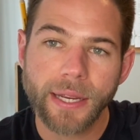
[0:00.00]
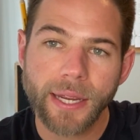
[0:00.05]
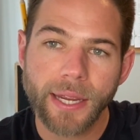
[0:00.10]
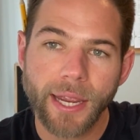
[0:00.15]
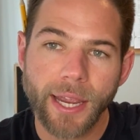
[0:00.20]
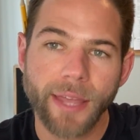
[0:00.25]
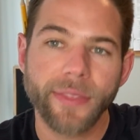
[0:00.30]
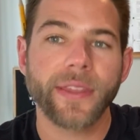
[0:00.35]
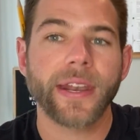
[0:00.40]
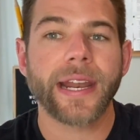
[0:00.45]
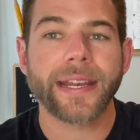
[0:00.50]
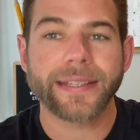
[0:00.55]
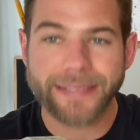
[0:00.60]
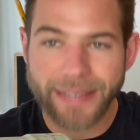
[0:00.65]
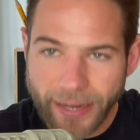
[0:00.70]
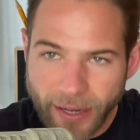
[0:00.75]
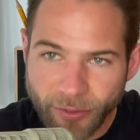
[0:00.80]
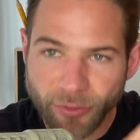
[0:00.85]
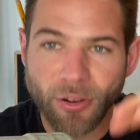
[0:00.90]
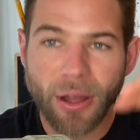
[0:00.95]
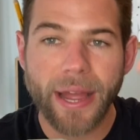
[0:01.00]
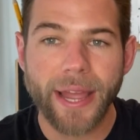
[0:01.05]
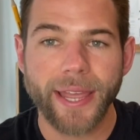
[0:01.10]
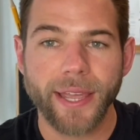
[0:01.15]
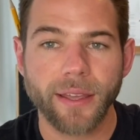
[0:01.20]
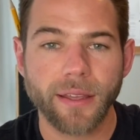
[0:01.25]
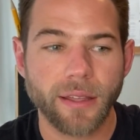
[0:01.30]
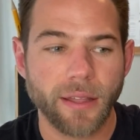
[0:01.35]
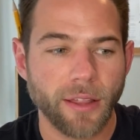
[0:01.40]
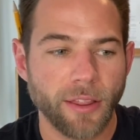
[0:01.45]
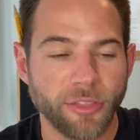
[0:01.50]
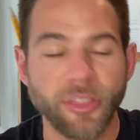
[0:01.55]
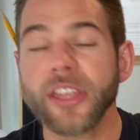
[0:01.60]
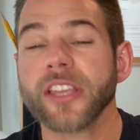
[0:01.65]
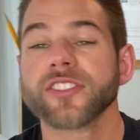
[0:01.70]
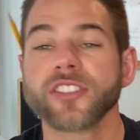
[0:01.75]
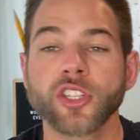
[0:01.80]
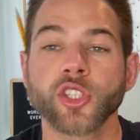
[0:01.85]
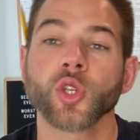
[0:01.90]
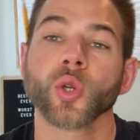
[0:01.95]
and then identifying things
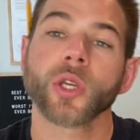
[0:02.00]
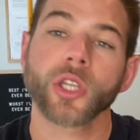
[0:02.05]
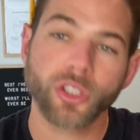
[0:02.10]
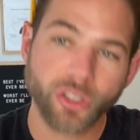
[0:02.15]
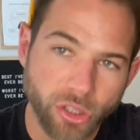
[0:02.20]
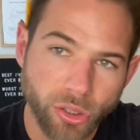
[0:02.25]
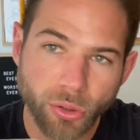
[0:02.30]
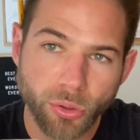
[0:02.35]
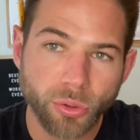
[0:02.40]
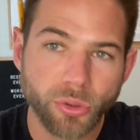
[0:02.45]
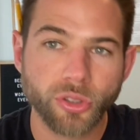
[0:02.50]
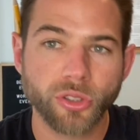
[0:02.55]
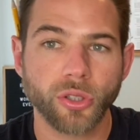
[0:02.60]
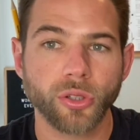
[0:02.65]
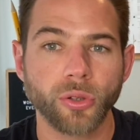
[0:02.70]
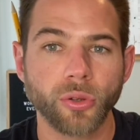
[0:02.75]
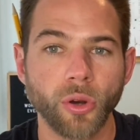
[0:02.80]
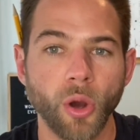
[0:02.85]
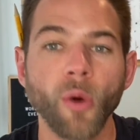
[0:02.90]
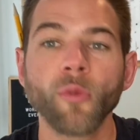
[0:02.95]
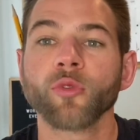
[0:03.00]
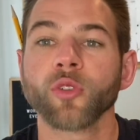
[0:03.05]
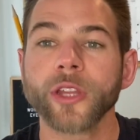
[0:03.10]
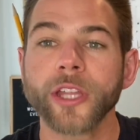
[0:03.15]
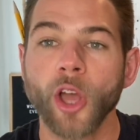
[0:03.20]
that you can do to hopefully